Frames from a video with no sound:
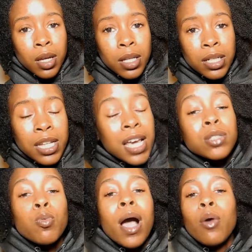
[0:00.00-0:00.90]

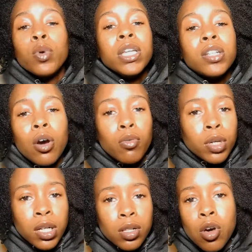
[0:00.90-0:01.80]
That's why we don't
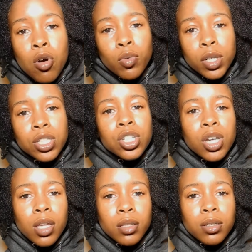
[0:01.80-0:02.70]
get along with each
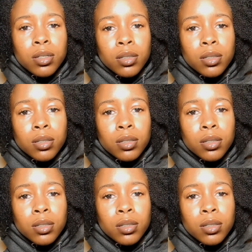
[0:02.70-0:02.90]
other.